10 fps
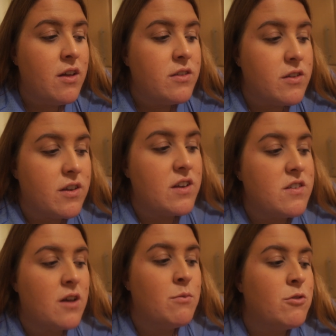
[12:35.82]
There's like
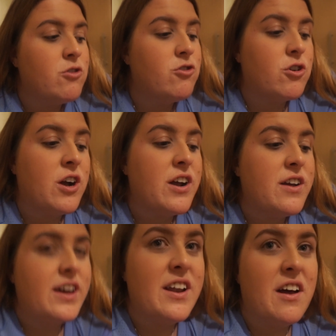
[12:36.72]
so much sugar
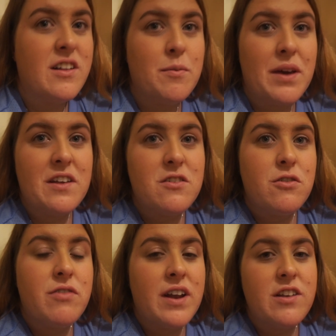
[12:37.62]
in all the pink
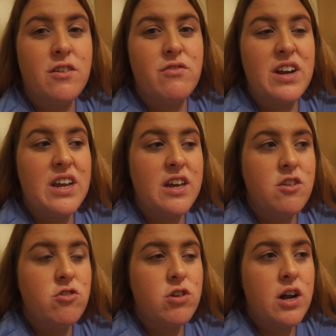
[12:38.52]
stuff and I don't really
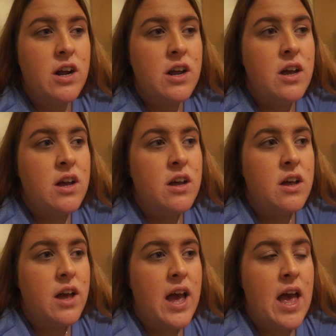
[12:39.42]
eat sugar.
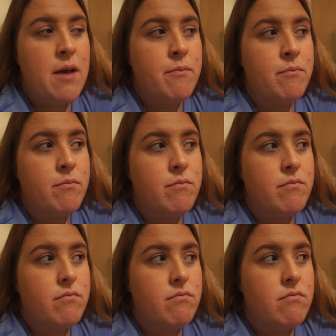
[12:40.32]
Um,
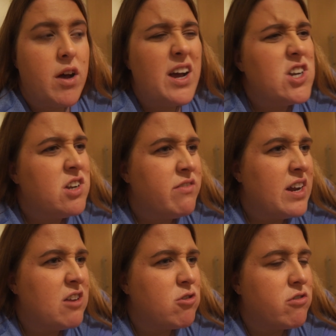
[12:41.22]
I actually don't
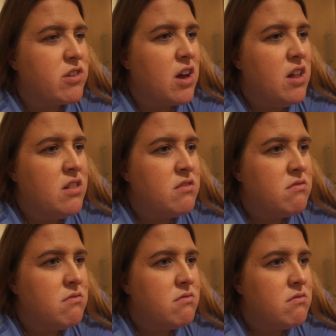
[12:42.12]
really eat sugar at all.
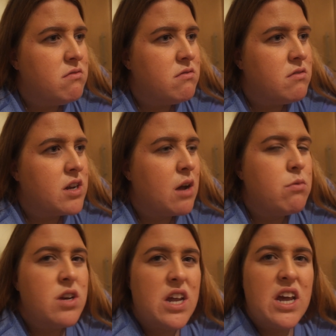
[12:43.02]
Like I
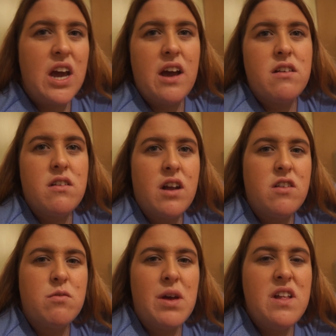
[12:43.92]
wouldn't eat like
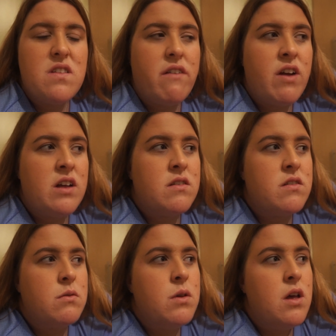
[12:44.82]
sweets around
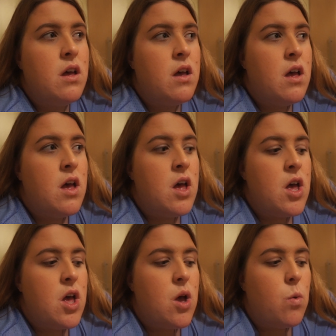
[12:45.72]
so
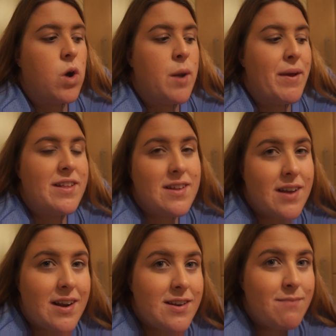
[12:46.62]
we're gonna make the
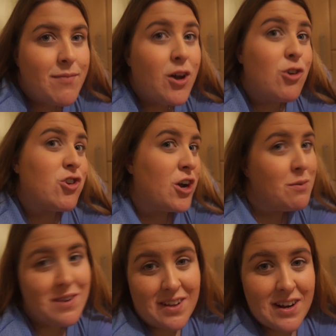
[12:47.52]
dessert. I'm gonna show you
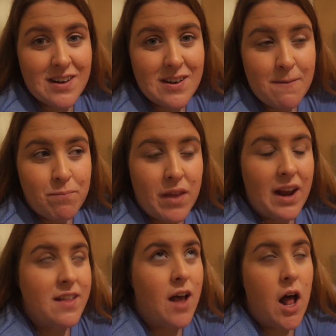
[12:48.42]
my dessert
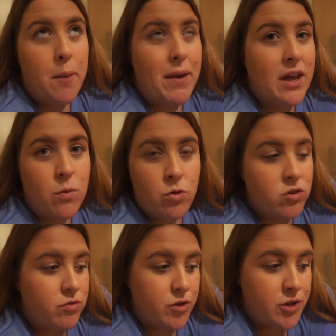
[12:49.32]
and it's all pink and
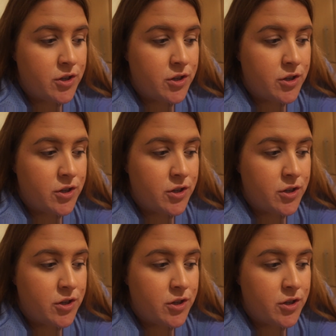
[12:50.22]
wonderful.